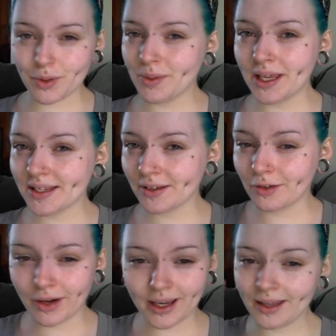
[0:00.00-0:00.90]
probably
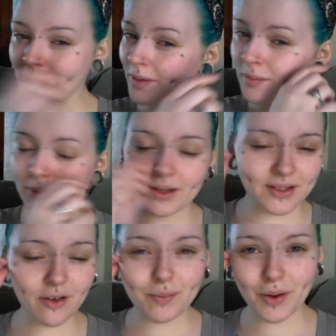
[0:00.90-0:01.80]
isn't great at the moment
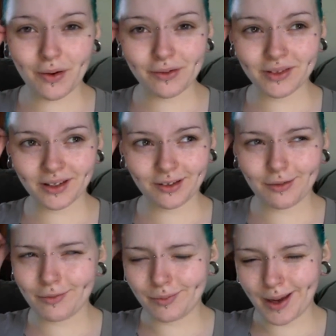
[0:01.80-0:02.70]
because I've put on like a
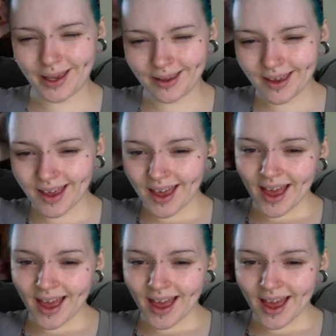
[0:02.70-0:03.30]
lot of weight.